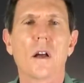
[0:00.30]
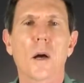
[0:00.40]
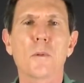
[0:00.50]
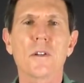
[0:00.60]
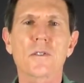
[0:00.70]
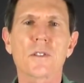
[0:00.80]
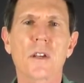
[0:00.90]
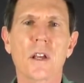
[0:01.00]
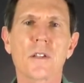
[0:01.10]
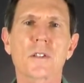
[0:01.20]
I'm here
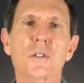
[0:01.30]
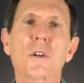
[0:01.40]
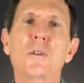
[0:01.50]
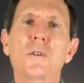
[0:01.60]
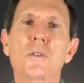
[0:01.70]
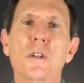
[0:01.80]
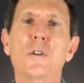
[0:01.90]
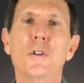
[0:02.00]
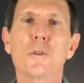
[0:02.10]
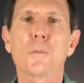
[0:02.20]
today to show you the
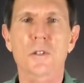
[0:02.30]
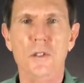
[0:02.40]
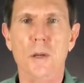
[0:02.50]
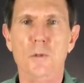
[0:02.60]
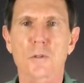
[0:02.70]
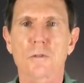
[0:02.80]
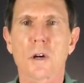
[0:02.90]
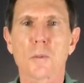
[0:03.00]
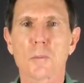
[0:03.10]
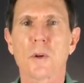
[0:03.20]
new perceptual
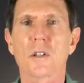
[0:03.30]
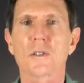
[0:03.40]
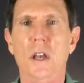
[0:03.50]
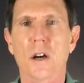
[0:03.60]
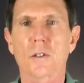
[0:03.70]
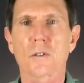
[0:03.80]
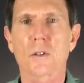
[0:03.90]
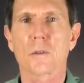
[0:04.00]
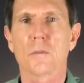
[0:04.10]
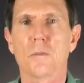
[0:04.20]
rub buzz
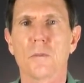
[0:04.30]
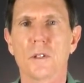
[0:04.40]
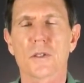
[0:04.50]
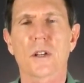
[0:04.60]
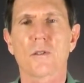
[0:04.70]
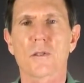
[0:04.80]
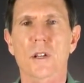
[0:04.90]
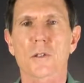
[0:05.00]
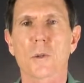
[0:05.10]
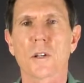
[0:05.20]
algorithm in
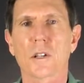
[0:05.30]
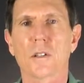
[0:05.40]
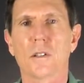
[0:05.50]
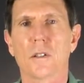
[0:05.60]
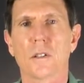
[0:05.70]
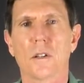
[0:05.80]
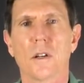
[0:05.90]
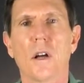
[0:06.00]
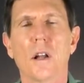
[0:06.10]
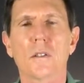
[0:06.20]
Soundcheck 20.
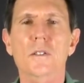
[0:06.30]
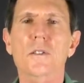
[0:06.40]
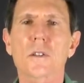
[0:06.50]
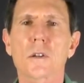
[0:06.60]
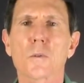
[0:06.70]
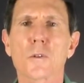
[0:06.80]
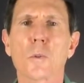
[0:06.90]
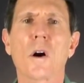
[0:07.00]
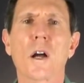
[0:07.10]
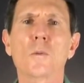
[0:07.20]
Let's start with
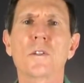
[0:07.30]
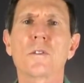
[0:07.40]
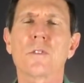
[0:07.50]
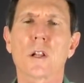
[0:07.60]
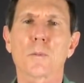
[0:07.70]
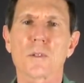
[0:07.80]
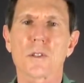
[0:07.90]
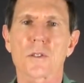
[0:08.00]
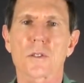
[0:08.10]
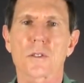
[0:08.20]
why we developed
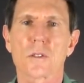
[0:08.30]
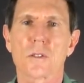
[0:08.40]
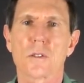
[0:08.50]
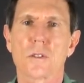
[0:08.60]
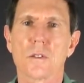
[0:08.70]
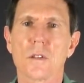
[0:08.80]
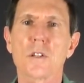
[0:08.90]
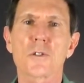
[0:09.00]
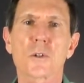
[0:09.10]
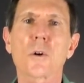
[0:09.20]
this. In
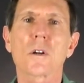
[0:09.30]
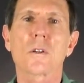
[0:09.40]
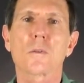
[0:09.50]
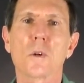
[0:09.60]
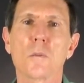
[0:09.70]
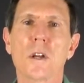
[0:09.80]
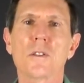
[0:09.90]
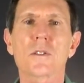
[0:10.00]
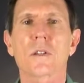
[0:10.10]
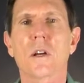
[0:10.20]
short, we made
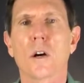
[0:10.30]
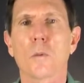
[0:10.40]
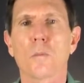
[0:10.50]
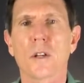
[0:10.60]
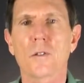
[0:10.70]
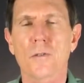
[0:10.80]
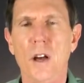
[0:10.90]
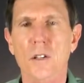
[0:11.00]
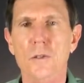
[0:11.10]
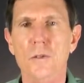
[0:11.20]
this to help
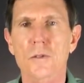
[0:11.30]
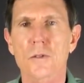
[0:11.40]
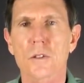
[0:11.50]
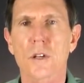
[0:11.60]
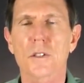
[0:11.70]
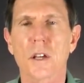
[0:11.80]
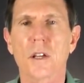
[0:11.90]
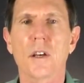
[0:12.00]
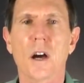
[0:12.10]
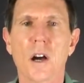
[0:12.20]
manufacturers
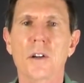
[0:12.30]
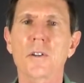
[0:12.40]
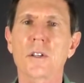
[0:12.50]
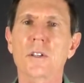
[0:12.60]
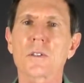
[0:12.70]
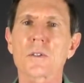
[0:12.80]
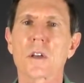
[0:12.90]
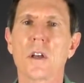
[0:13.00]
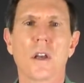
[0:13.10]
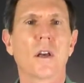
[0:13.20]
attain higher yields
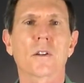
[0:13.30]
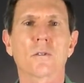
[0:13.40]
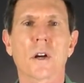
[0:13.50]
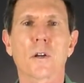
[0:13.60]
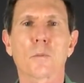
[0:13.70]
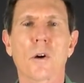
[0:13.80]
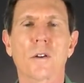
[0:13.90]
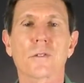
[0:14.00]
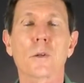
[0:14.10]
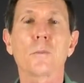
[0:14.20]
and greater
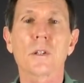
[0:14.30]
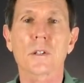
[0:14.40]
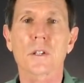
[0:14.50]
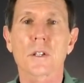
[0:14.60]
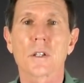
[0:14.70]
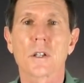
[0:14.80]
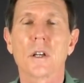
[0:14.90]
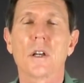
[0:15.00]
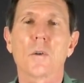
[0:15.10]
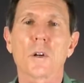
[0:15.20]
profitability
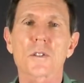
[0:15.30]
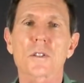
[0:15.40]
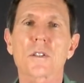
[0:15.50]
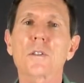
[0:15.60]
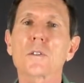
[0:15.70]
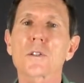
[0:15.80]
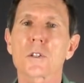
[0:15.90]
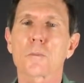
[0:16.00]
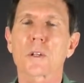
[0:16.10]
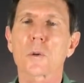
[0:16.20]
while still
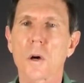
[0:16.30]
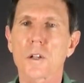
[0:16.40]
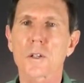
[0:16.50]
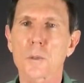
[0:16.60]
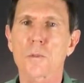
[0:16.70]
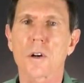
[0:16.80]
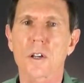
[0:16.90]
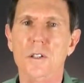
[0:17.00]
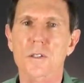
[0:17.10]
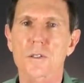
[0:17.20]
shipping quality
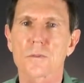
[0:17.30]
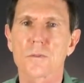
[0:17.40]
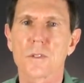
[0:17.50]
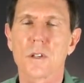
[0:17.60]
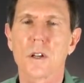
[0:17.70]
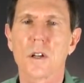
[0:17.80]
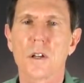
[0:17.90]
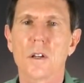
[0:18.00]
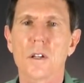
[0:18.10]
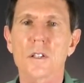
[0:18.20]
products.
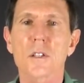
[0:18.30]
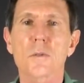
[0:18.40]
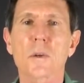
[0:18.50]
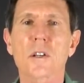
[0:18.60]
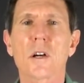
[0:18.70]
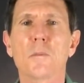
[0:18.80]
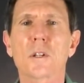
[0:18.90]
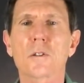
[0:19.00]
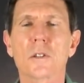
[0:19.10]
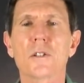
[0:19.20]
This has become
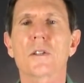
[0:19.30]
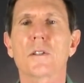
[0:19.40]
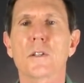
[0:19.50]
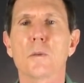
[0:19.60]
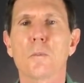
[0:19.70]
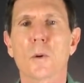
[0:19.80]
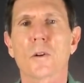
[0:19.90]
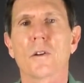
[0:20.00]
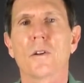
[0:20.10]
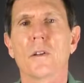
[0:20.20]
increasingly
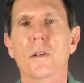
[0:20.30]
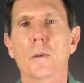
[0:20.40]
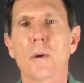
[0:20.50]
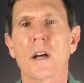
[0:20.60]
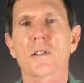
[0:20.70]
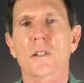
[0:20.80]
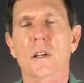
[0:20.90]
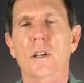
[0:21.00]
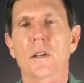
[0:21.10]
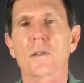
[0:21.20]
important in the past
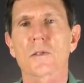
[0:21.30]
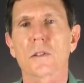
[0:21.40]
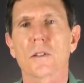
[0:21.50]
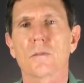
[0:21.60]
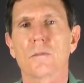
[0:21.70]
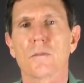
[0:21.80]
decade or so.